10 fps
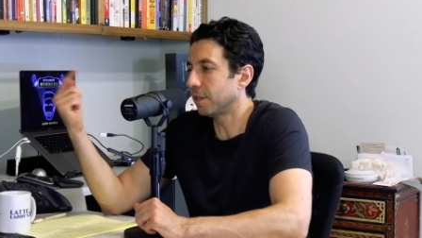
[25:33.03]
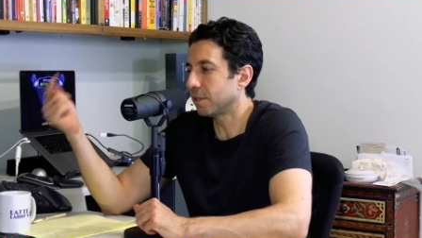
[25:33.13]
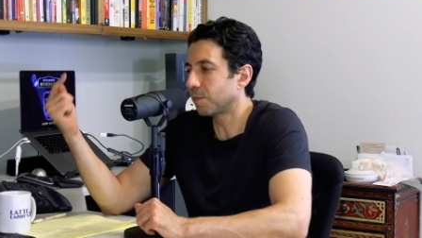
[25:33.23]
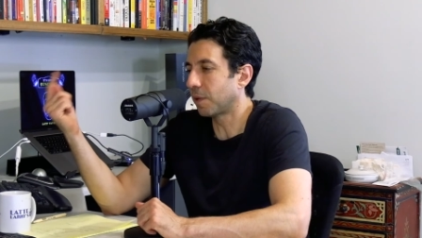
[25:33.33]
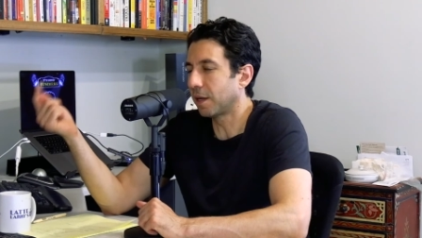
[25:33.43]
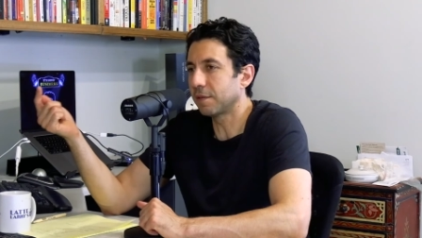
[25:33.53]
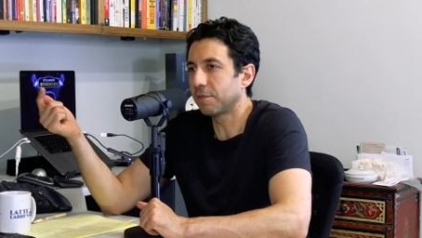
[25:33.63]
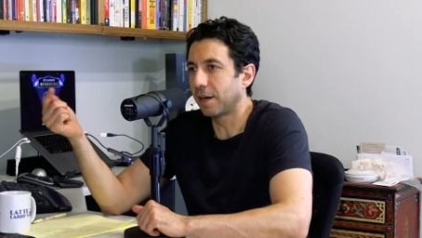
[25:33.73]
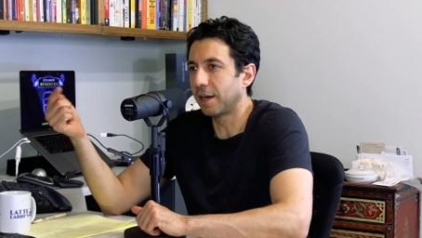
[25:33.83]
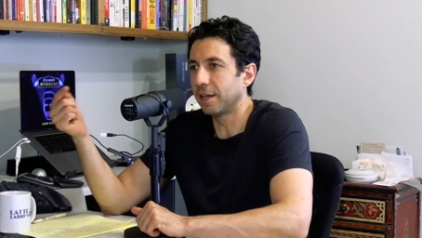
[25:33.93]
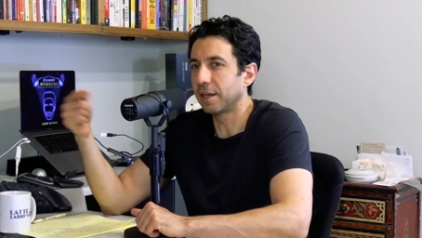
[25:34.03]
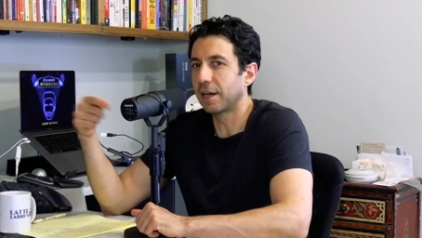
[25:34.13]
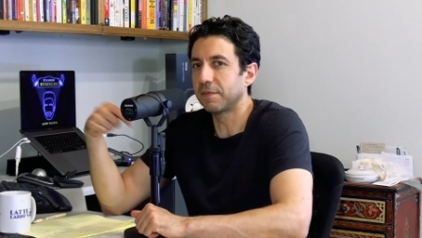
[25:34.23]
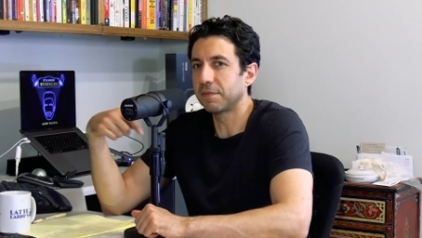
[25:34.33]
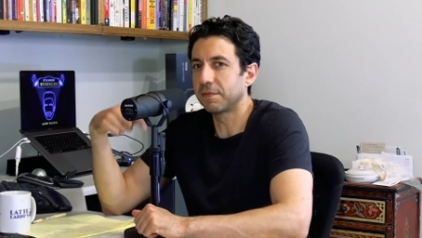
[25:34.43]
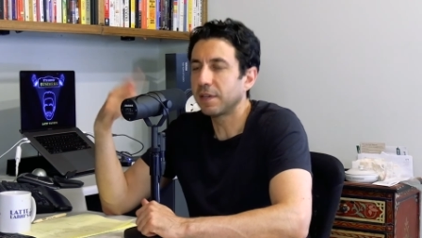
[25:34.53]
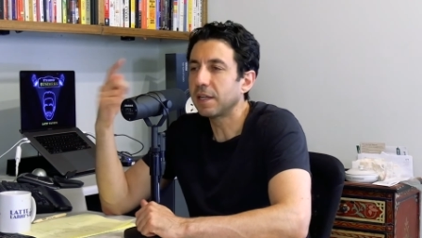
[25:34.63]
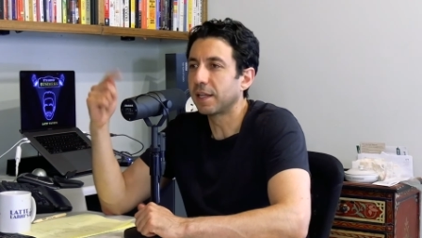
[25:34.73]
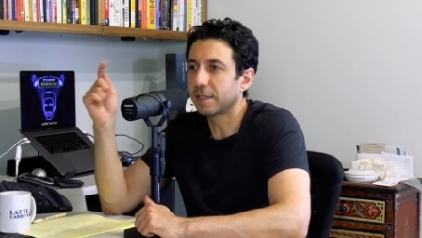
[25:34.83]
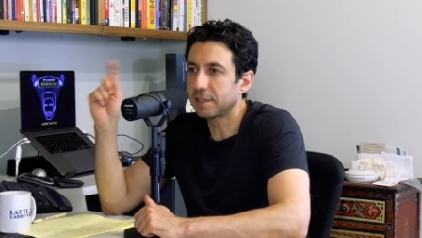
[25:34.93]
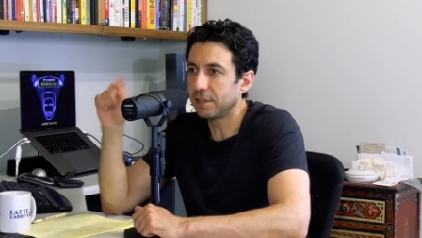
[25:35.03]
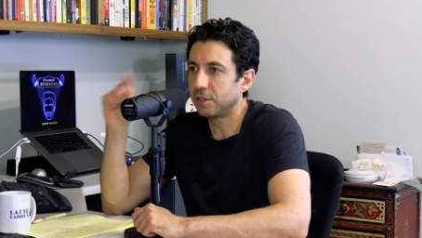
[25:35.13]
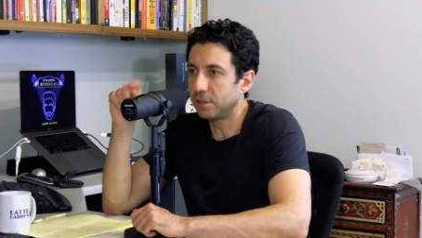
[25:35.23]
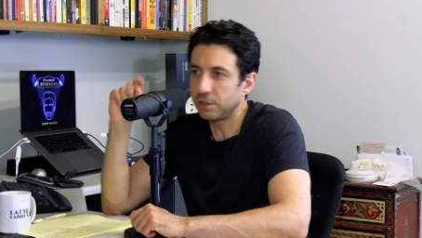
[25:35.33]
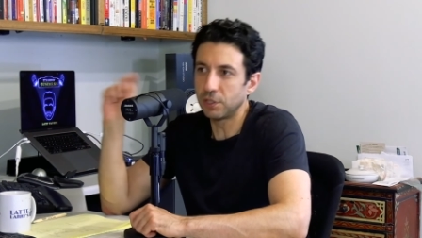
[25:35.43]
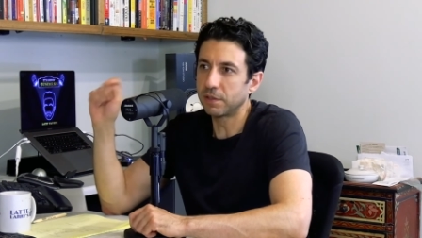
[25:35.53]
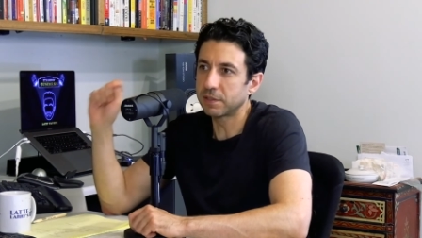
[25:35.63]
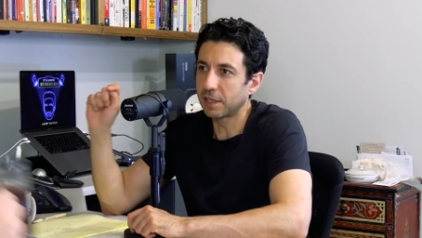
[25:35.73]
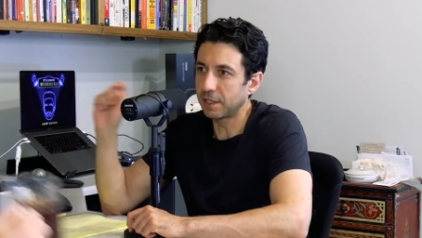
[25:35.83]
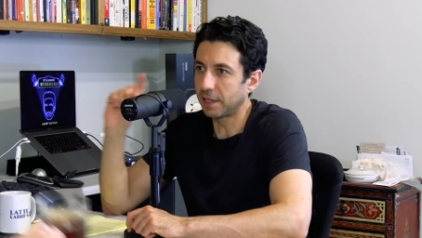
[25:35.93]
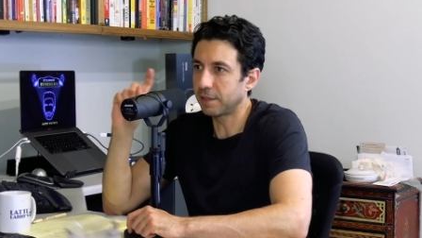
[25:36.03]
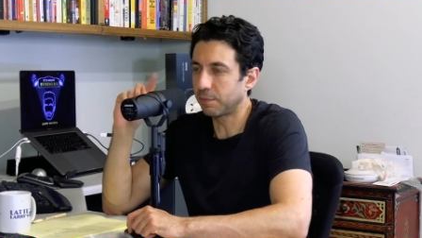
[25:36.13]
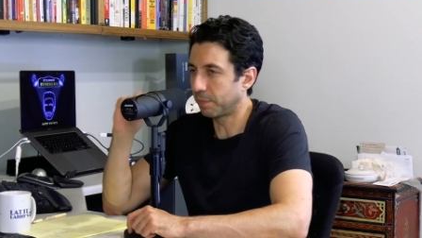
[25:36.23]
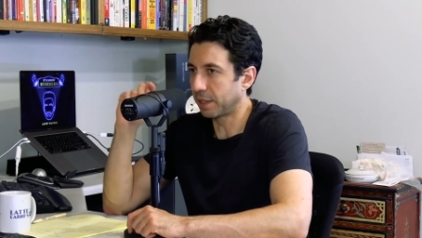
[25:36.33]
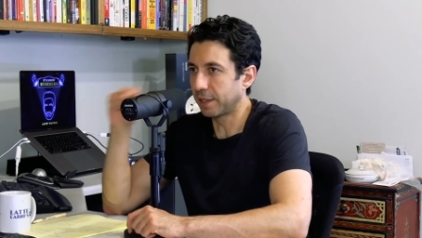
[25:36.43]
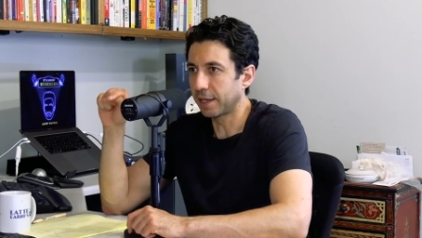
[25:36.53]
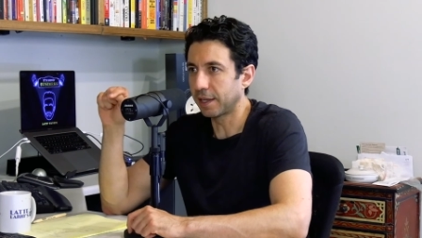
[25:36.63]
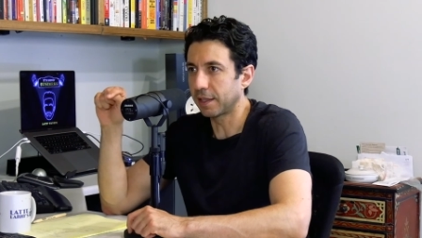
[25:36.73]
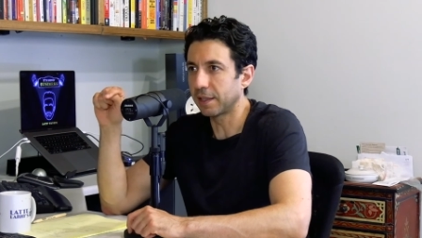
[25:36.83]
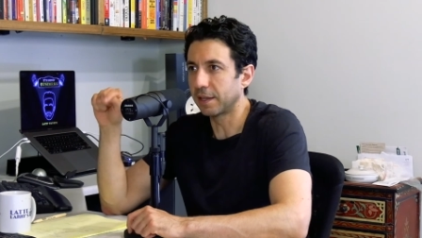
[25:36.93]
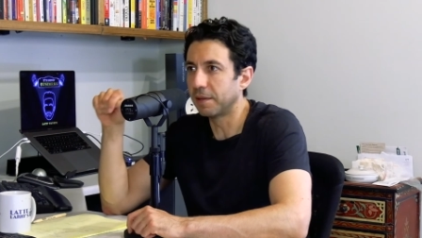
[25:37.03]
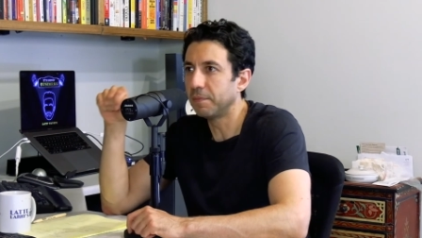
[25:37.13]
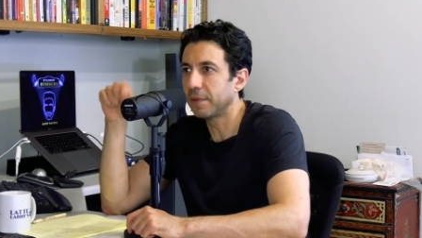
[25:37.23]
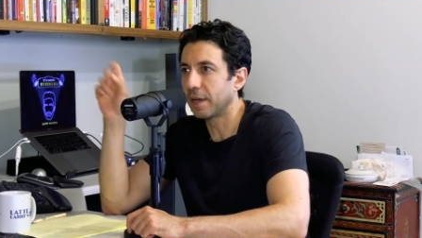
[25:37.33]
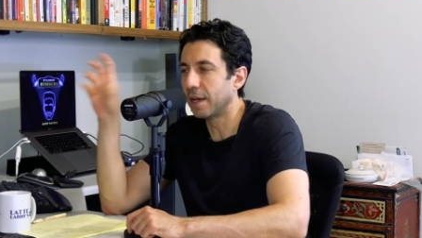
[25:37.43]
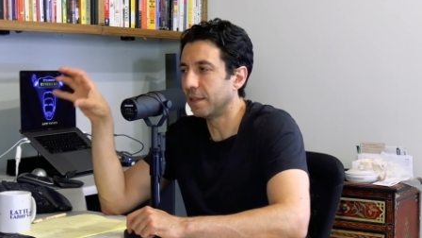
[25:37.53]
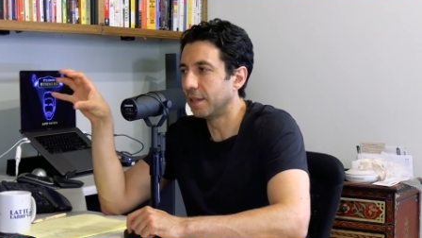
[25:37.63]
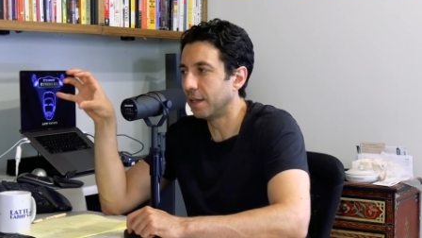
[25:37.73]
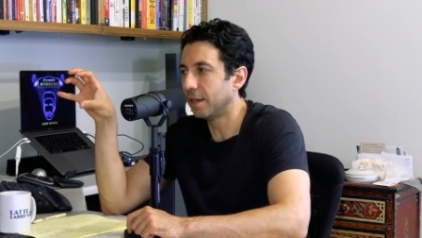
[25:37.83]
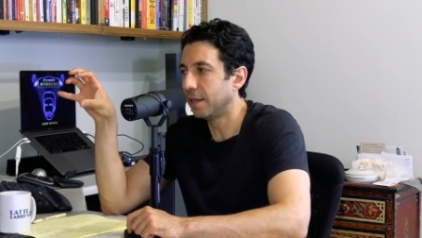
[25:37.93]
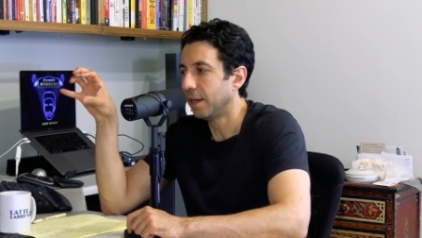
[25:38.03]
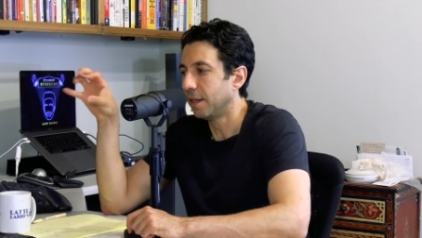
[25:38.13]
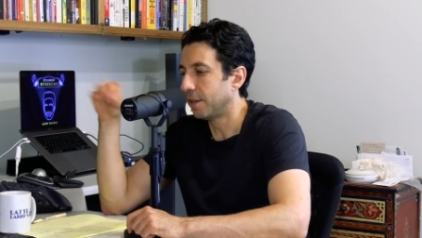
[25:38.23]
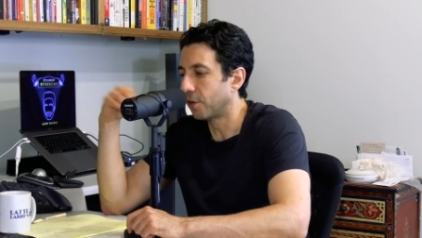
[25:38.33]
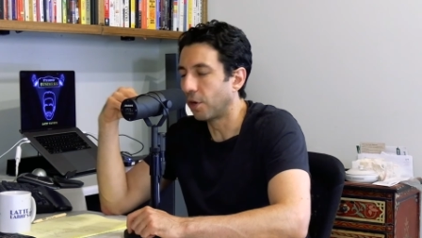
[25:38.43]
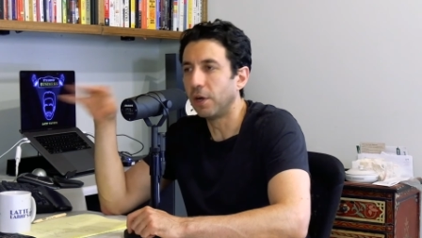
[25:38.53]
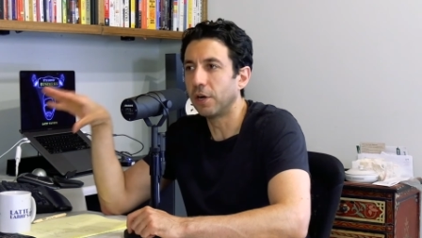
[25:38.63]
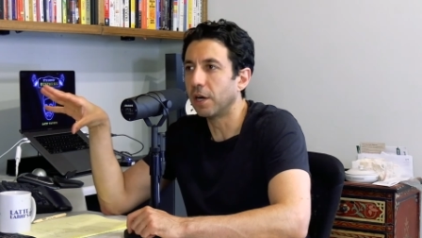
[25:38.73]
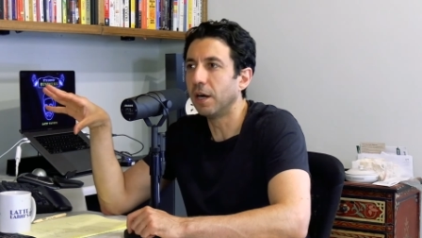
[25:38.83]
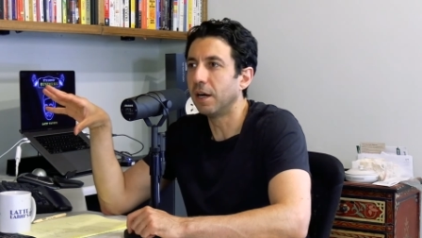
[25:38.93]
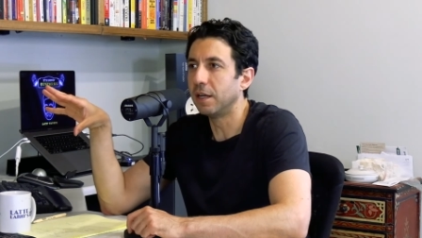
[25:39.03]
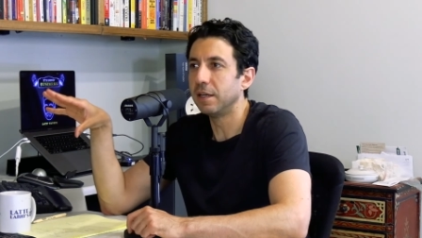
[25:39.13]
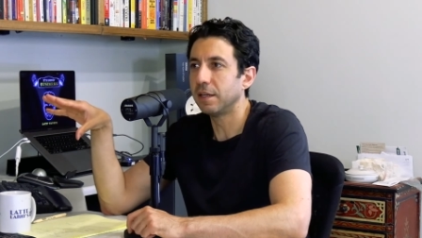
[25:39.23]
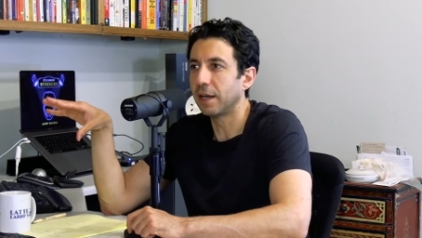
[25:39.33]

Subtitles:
in Spotify, I've collected jokes I like by liking them, and then they're all gone.